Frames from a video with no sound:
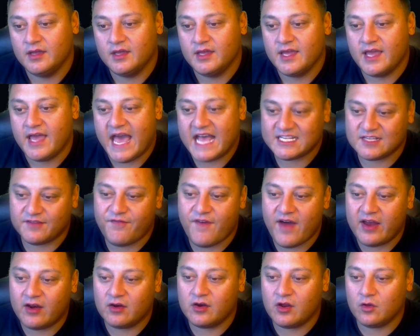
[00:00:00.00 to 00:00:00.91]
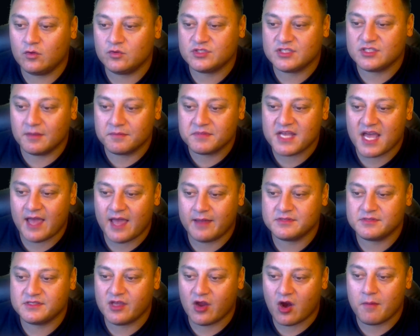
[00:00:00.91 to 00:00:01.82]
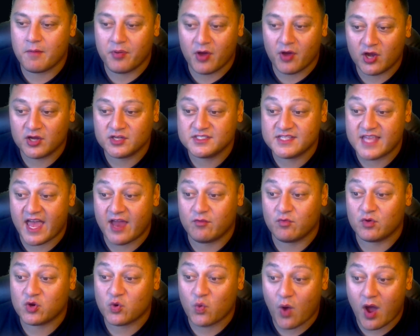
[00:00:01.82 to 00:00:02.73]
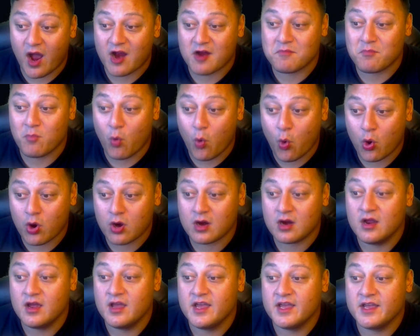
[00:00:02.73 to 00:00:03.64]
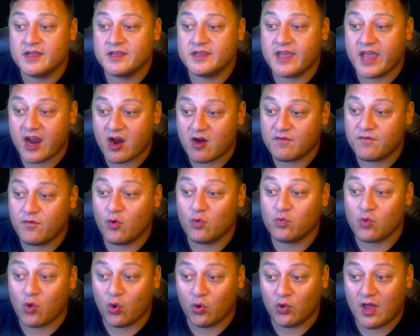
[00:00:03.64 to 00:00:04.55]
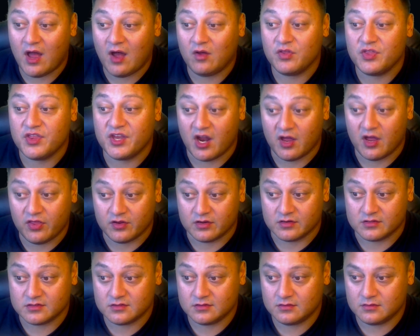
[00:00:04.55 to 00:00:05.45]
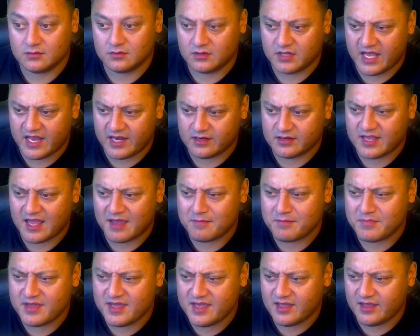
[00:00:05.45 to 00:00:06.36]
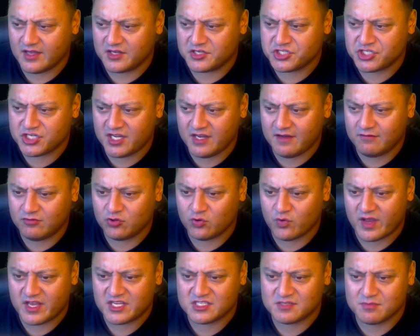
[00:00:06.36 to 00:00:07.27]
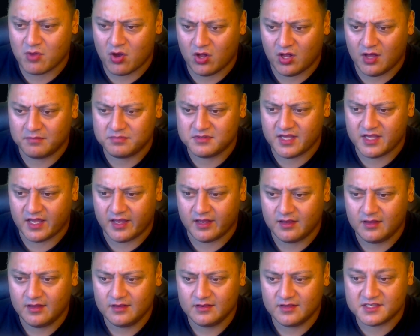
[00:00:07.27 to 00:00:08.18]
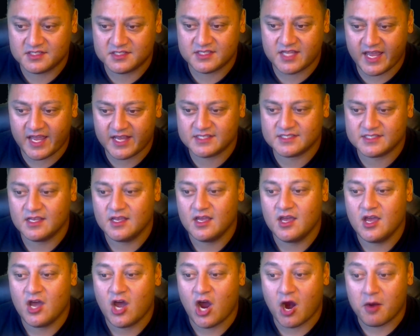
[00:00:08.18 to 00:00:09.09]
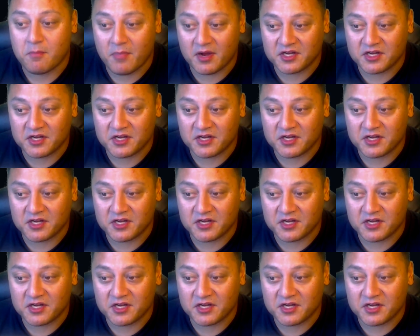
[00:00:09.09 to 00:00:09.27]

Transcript: as a final note, sometimes there are bugs that require more careful rollout than others, than can be achieved through a small update. The stakes are much